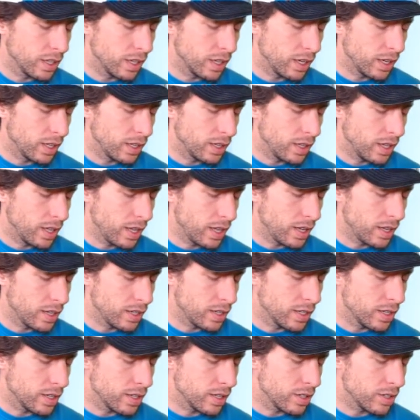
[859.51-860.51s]
And
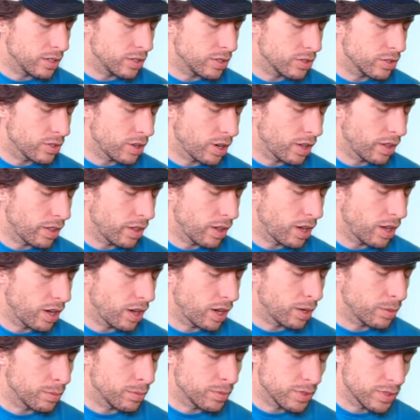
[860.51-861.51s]
then draw the
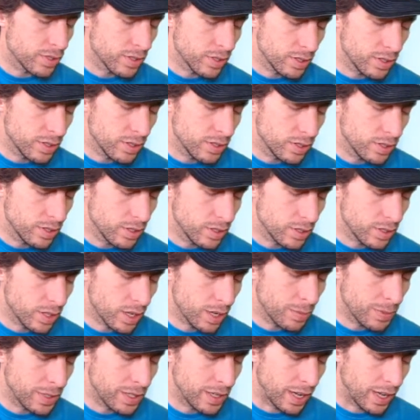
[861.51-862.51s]
arms just
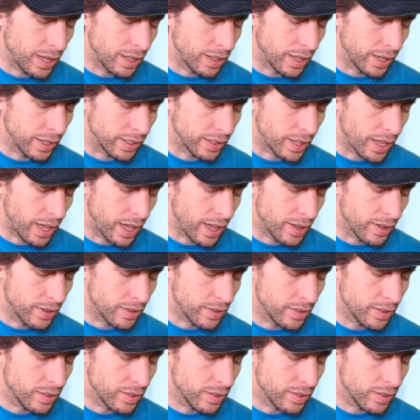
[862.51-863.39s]
coming down like that.